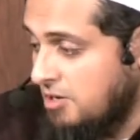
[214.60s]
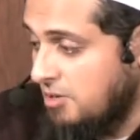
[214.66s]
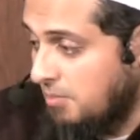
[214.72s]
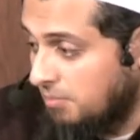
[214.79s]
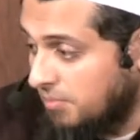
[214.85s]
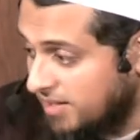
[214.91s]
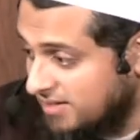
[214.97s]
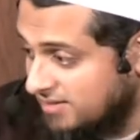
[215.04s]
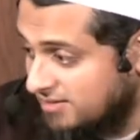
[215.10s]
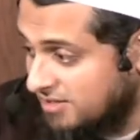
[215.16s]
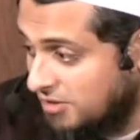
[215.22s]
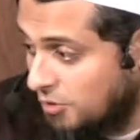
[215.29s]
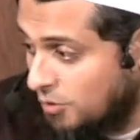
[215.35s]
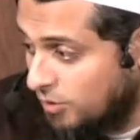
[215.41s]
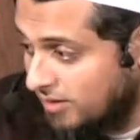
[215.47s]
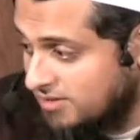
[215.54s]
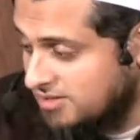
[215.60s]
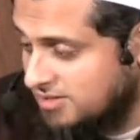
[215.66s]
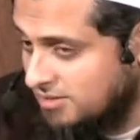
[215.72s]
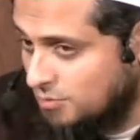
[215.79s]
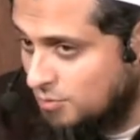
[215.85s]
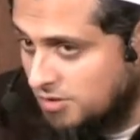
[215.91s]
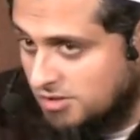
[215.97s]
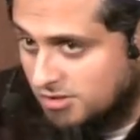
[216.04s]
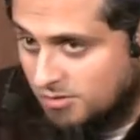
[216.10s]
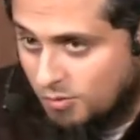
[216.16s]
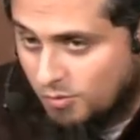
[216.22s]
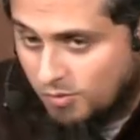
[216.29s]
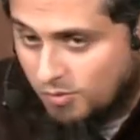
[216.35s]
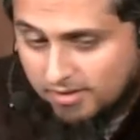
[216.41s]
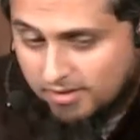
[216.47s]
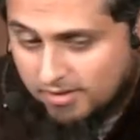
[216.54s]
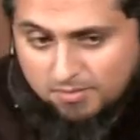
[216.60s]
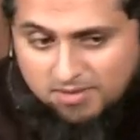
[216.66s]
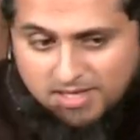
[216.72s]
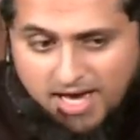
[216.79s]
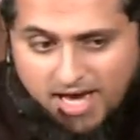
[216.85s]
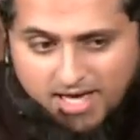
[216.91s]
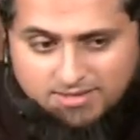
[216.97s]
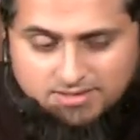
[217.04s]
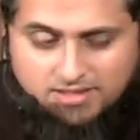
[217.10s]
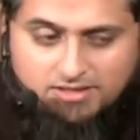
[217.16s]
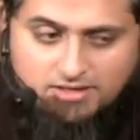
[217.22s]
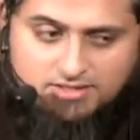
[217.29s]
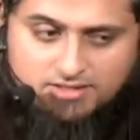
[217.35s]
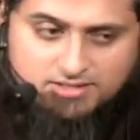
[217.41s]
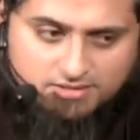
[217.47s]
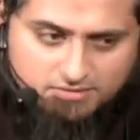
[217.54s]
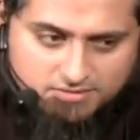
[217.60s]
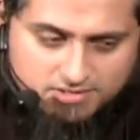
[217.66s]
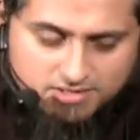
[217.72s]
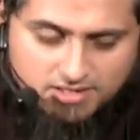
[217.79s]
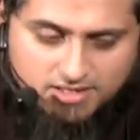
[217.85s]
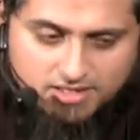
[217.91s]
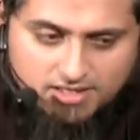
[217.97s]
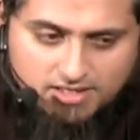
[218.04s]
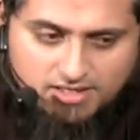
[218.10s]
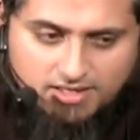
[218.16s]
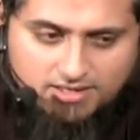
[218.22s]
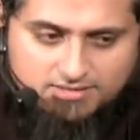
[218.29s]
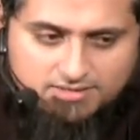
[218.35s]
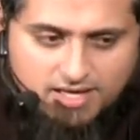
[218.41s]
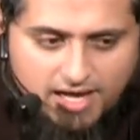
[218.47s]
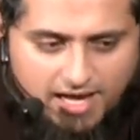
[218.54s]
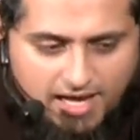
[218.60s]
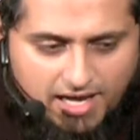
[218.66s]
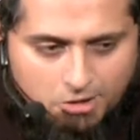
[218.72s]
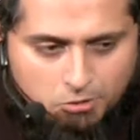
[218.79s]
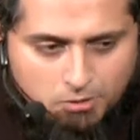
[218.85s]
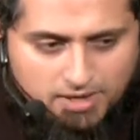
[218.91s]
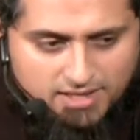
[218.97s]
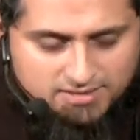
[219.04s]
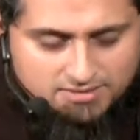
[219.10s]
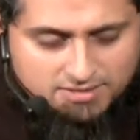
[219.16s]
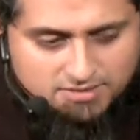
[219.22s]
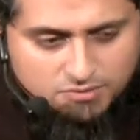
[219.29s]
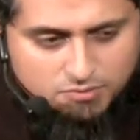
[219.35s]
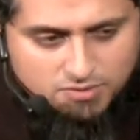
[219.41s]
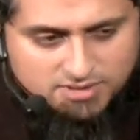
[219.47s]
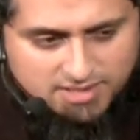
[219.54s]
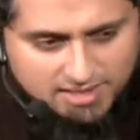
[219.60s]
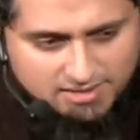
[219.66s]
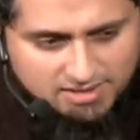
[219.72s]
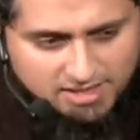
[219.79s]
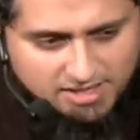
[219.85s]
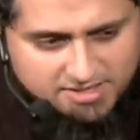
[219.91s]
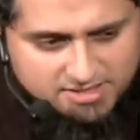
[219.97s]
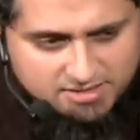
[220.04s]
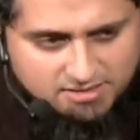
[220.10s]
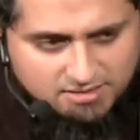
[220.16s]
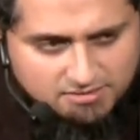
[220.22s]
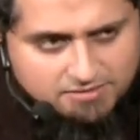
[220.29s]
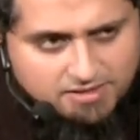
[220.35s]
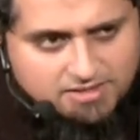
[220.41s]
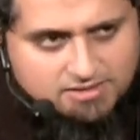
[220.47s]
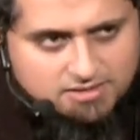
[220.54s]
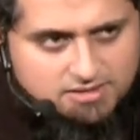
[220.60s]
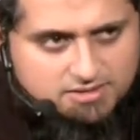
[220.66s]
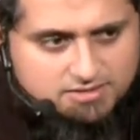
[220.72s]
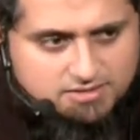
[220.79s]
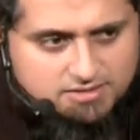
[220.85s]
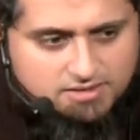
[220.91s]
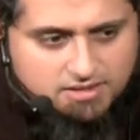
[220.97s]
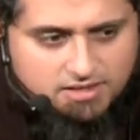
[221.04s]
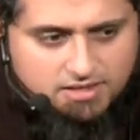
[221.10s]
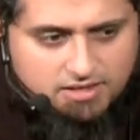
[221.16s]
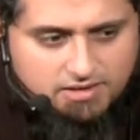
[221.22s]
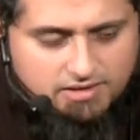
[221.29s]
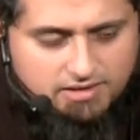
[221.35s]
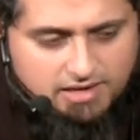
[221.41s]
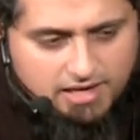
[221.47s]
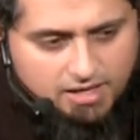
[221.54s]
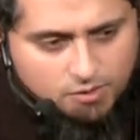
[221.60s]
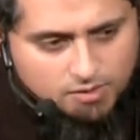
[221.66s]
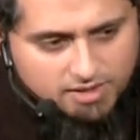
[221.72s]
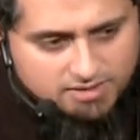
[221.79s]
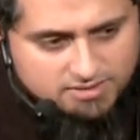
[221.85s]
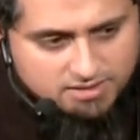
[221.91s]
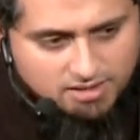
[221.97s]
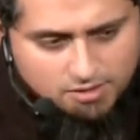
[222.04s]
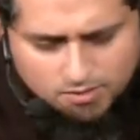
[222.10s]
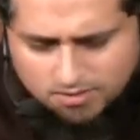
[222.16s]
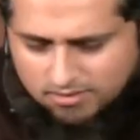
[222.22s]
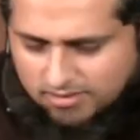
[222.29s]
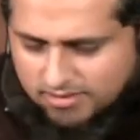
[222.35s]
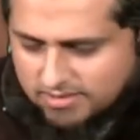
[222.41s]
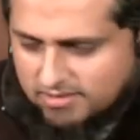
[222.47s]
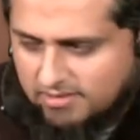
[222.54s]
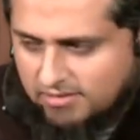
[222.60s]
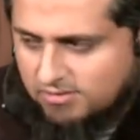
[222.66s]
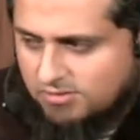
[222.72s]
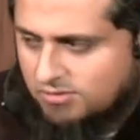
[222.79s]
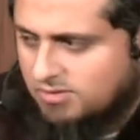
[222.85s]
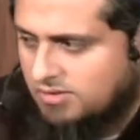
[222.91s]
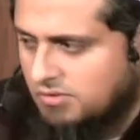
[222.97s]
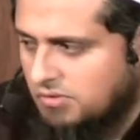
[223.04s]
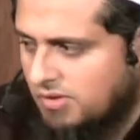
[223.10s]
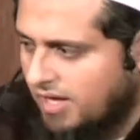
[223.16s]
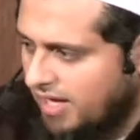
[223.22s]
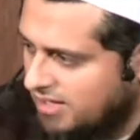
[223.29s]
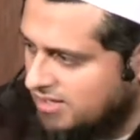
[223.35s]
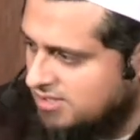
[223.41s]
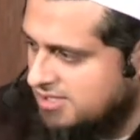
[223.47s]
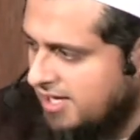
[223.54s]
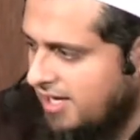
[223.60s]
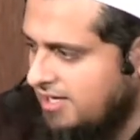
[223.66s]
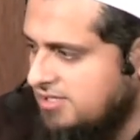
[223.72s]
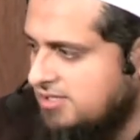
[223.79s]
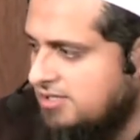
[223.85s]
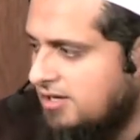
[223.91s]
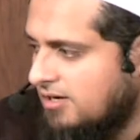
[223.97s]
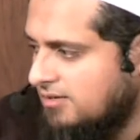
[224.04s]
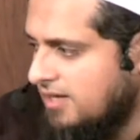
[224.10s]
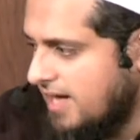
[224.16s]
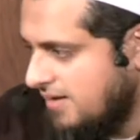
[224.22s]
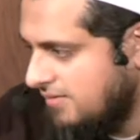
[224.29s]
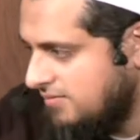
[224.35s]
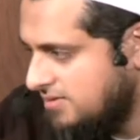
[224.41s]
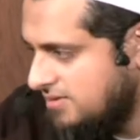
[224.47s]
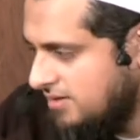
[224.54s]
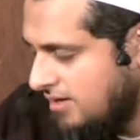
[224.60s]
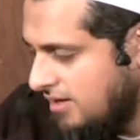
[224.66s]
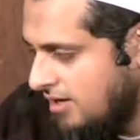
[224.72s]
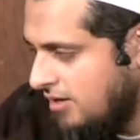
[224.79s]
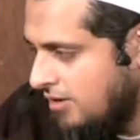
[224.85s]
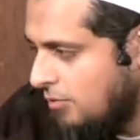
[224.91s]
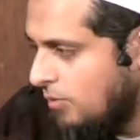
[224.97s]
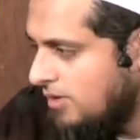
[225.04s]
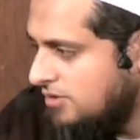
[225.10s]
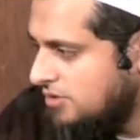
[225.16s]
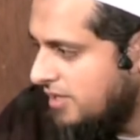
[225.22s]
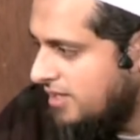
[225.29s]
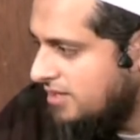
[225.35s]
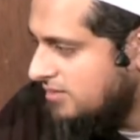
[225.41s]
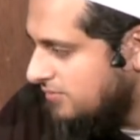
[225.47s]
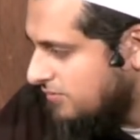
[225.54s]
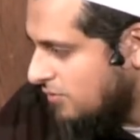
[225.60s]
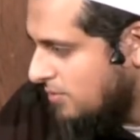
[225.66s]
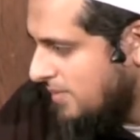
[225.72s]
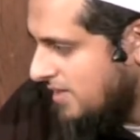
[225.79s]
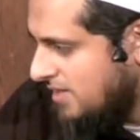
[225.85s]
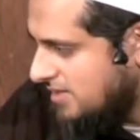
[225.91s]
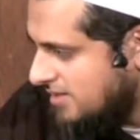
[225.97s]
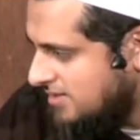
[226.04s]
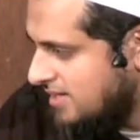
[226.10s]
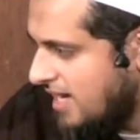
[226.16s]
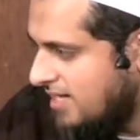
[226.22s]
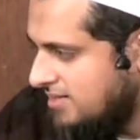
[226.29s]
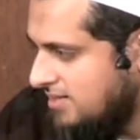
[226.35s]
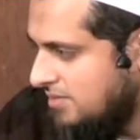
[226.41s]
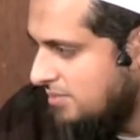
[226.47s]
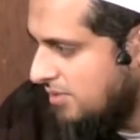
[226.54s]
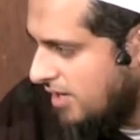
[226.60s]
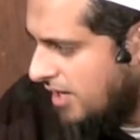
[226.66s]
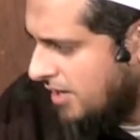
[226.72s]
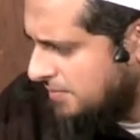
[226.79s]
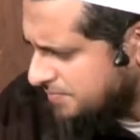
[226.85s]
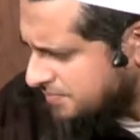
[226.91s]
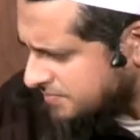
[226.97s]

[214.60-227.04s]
But the question we should really be asking ourselves is, how has this recitation affected us? How has our listening to the Qur'an changed our lives? What transformations has it brought?